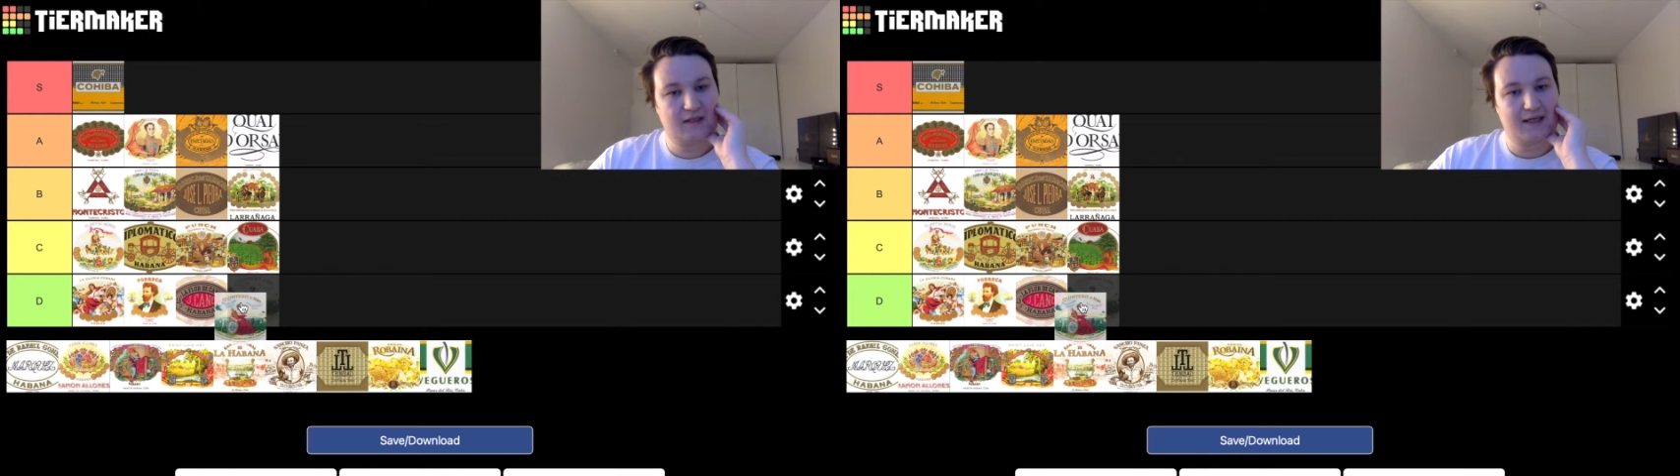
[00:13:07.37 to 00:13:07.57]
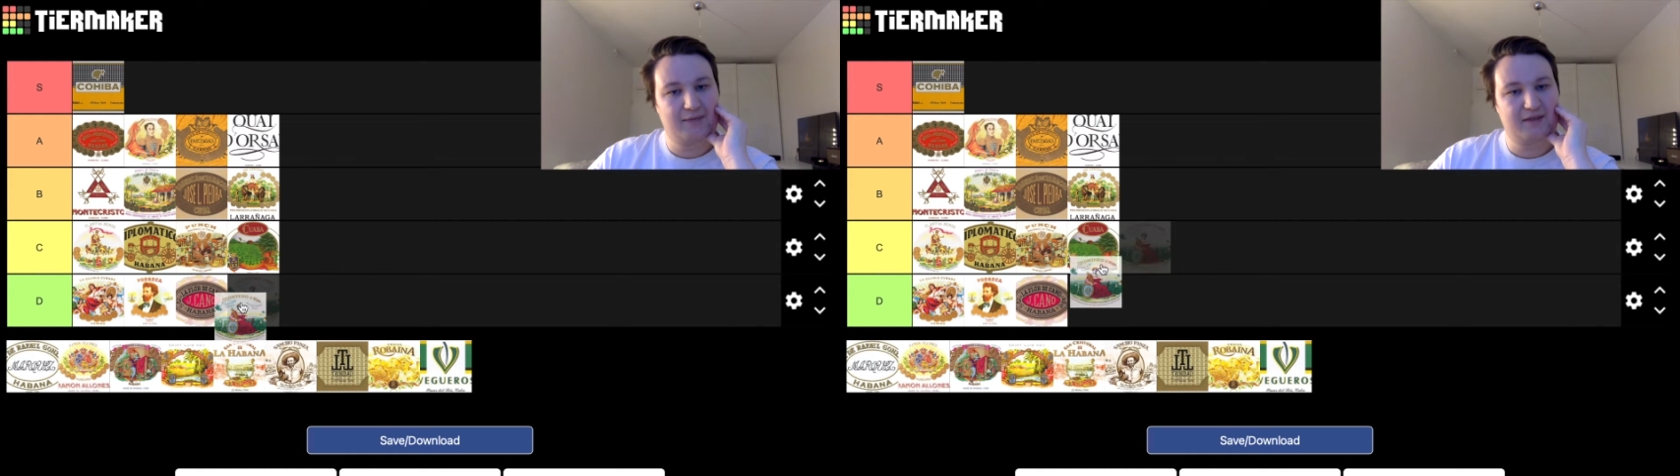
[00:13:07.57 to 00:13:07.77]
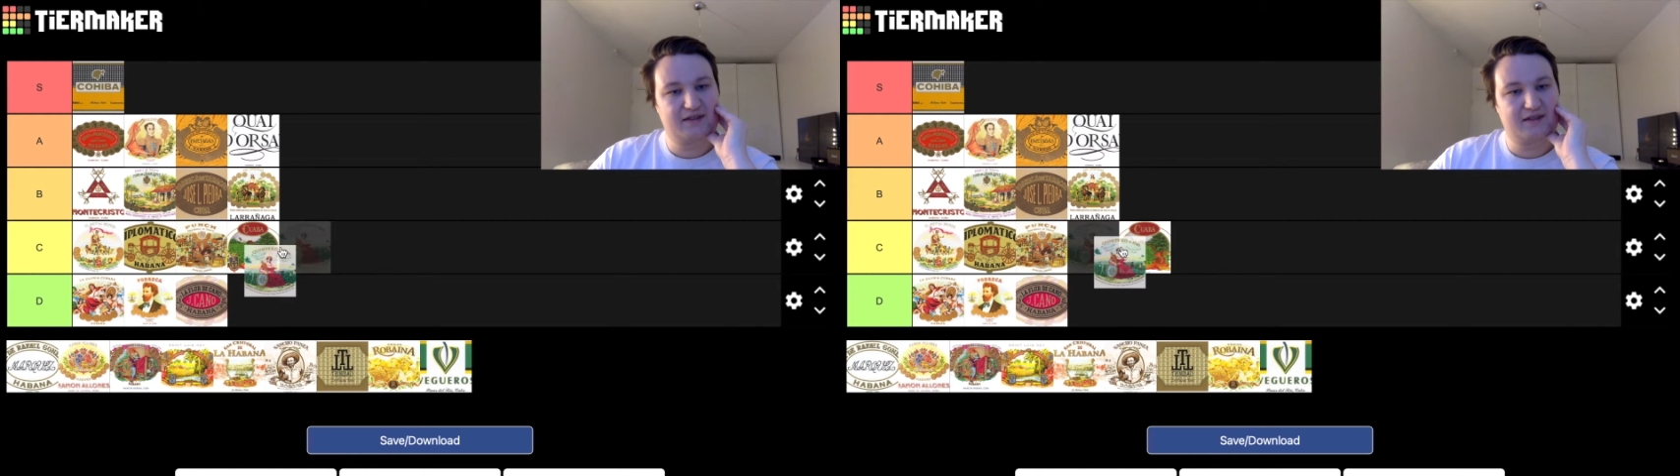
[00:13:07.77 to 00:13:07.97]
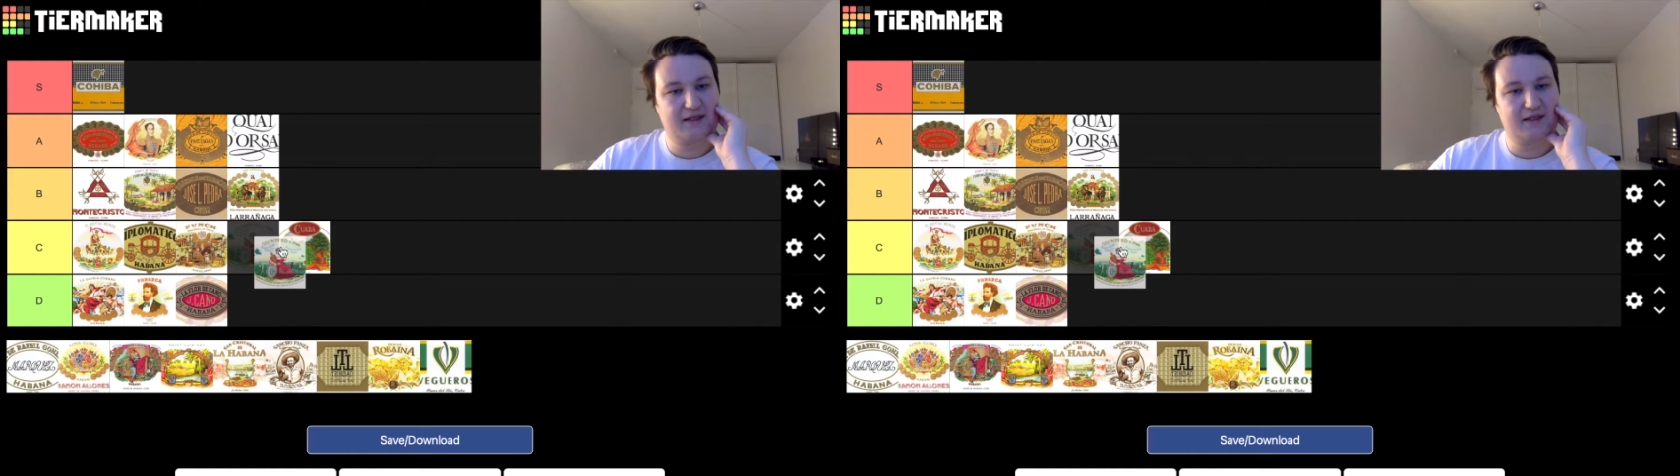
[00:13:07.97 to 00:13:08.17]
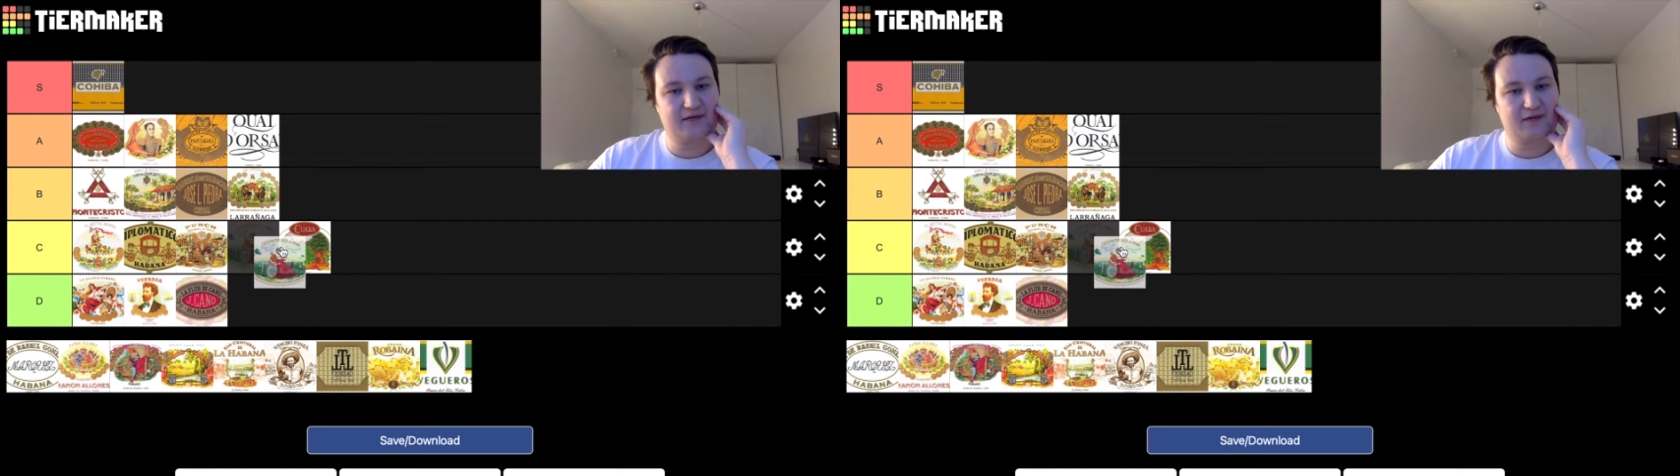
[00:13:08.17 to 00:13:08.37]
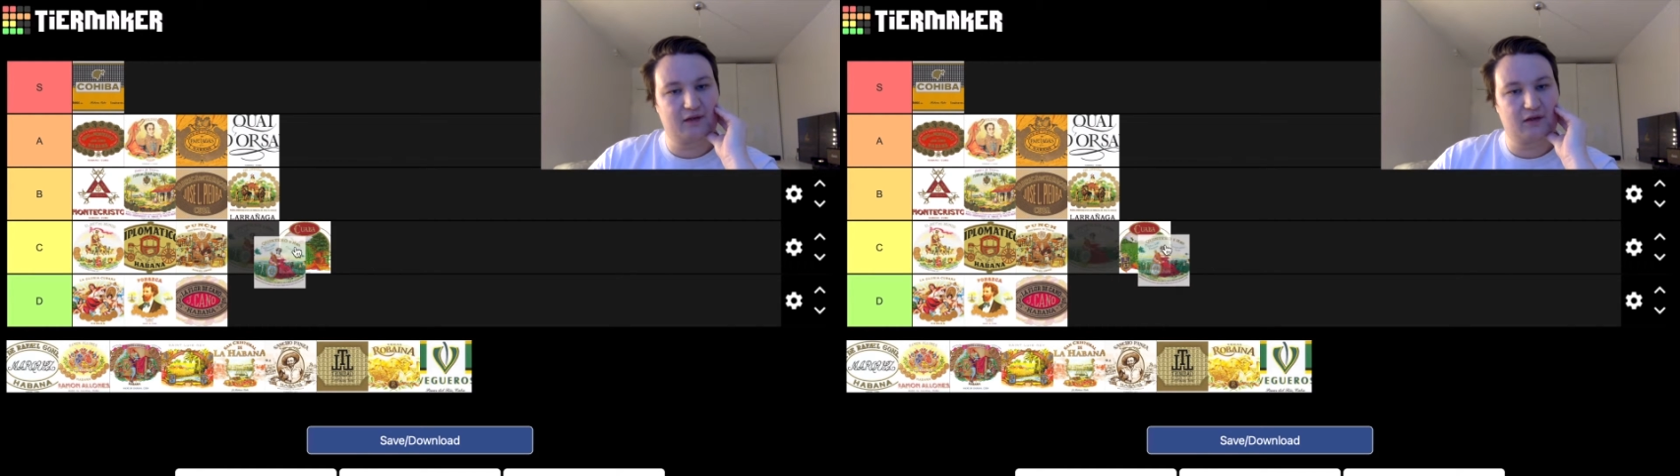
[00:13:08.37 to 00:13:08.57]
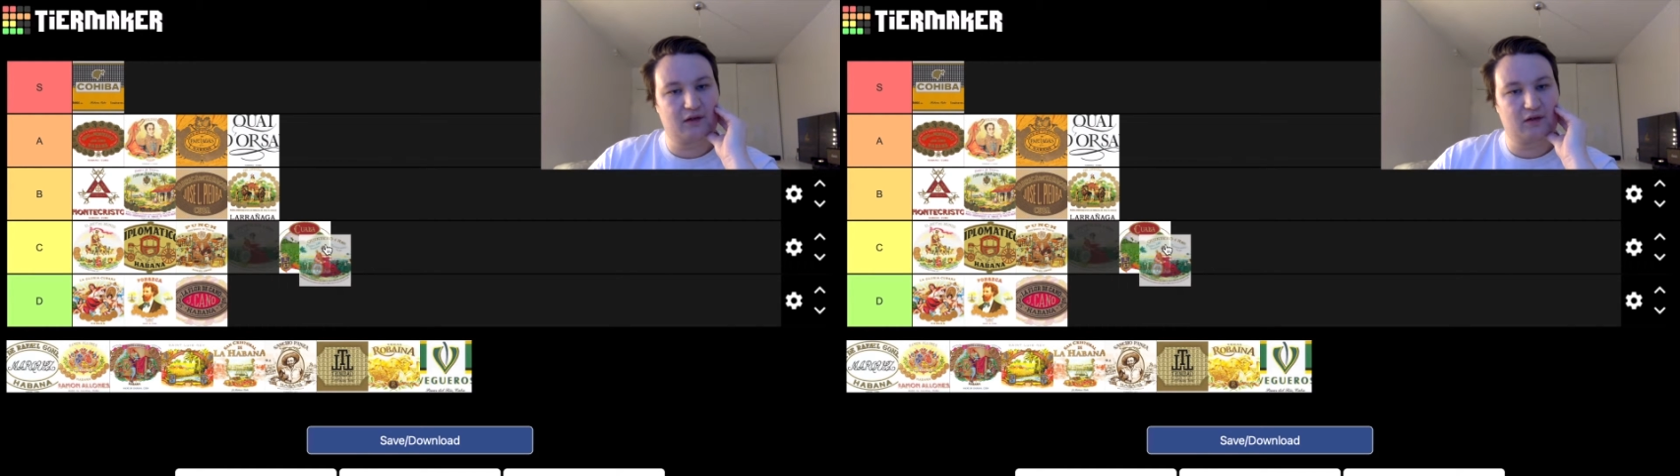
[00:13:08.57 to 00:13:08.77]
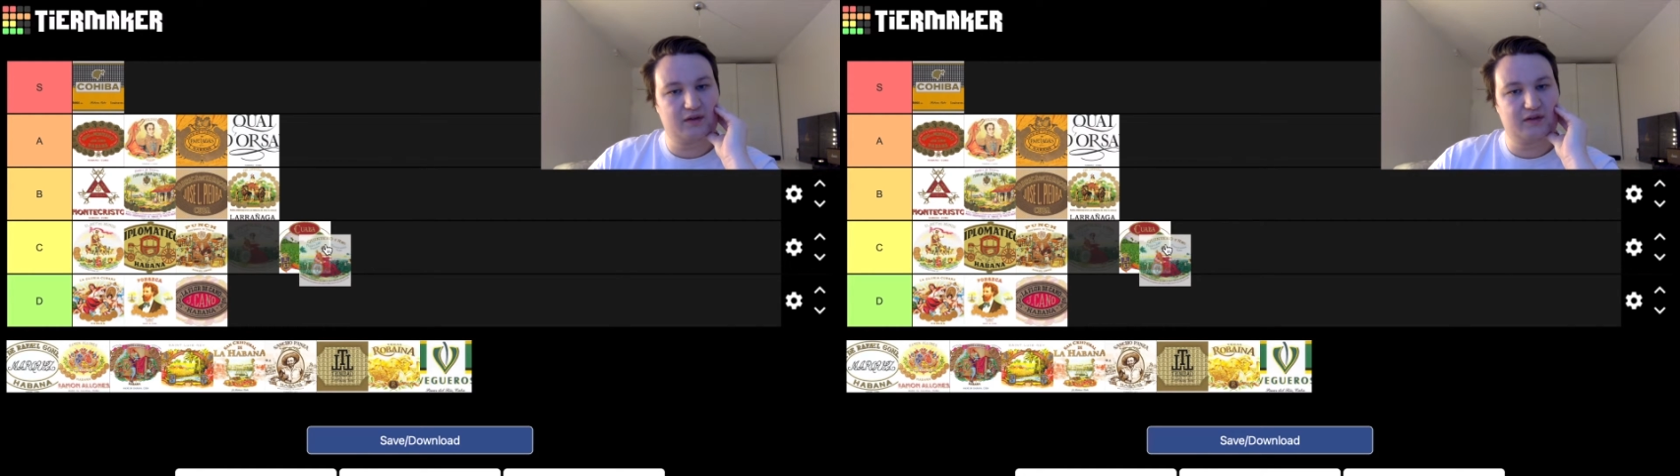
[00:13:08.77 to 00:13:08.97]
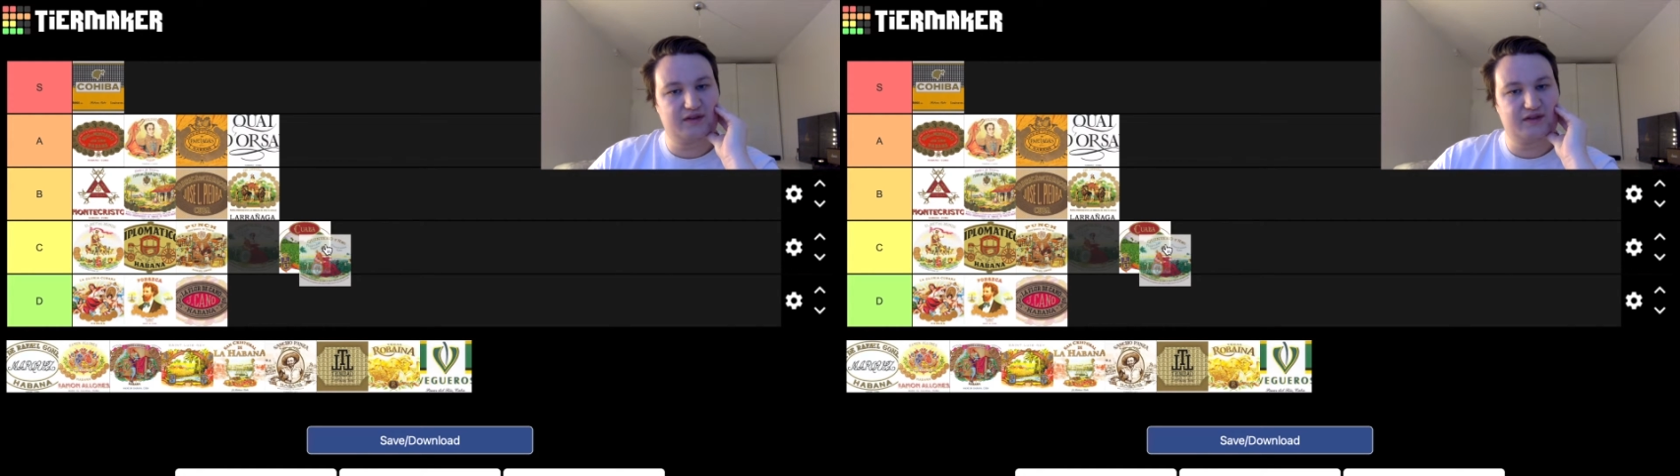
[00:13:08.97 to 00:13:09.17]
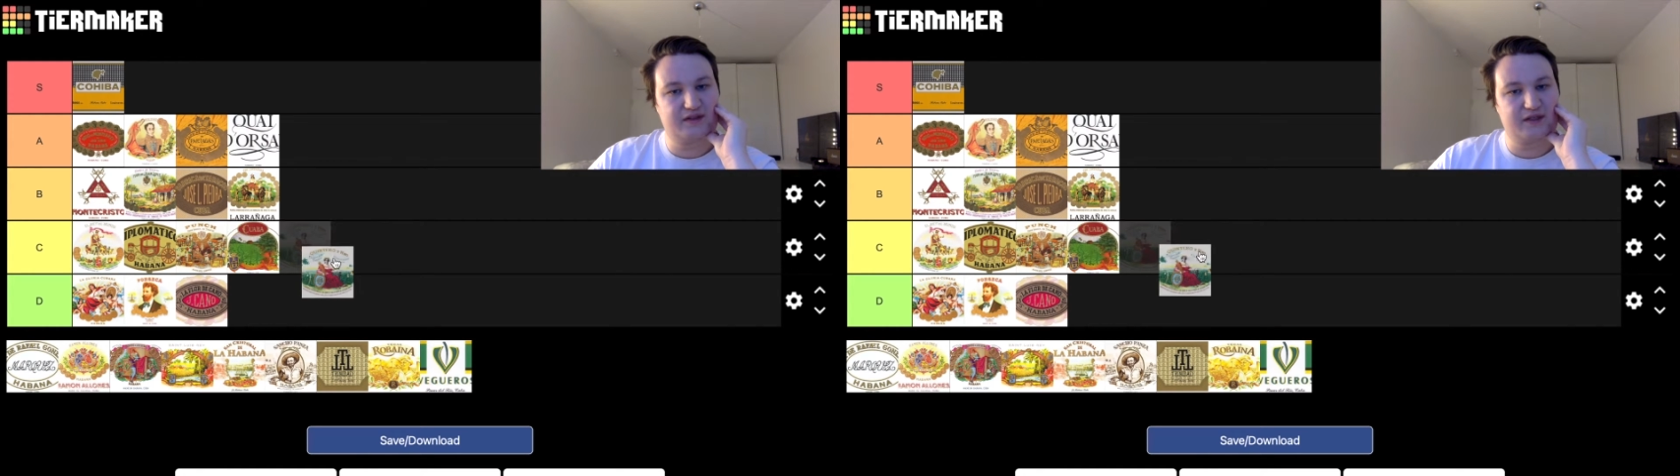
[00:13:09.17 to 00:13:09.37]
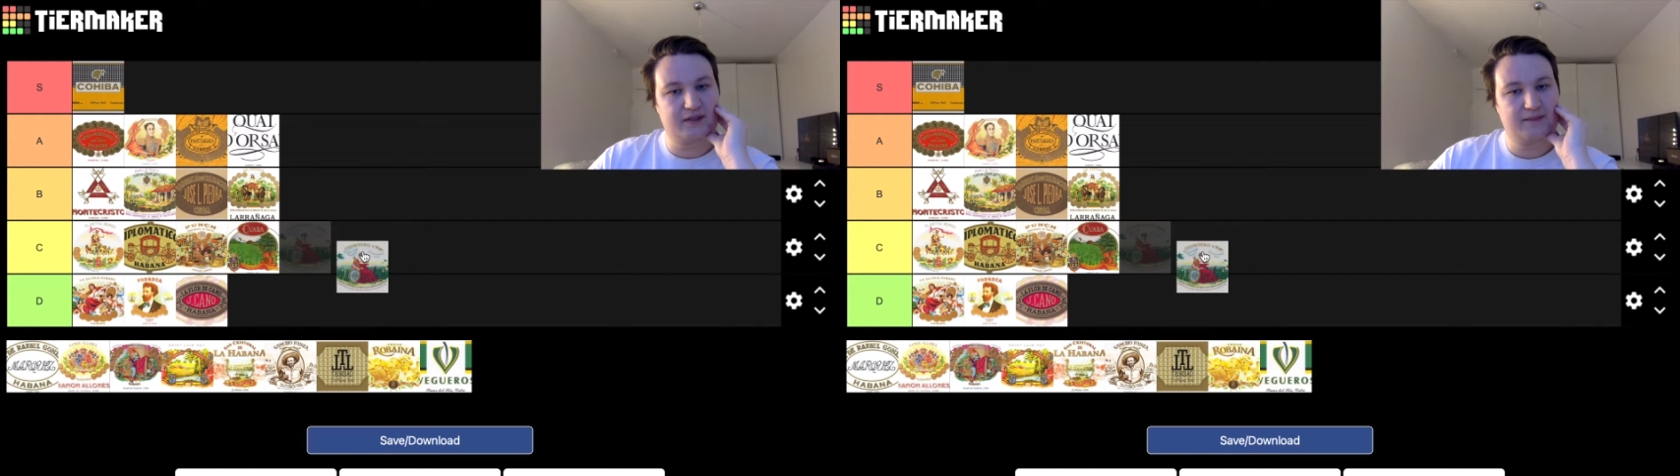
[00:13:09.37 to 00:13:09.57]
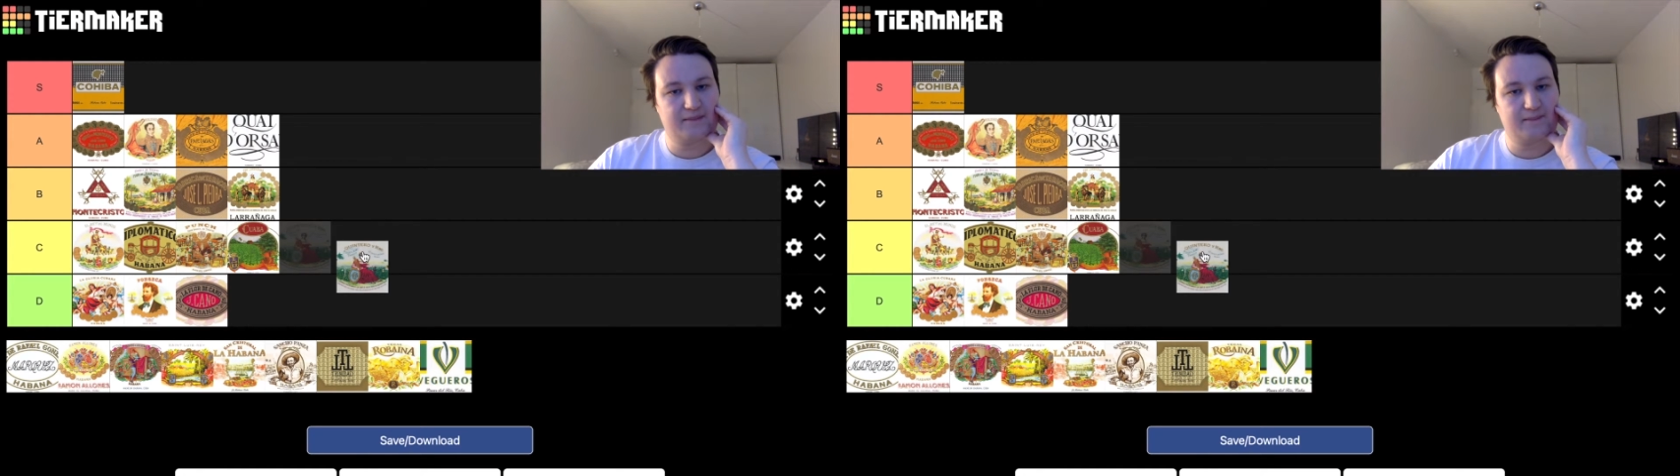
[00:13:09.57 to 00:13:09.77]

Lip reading: gonna stick it at the lowest C.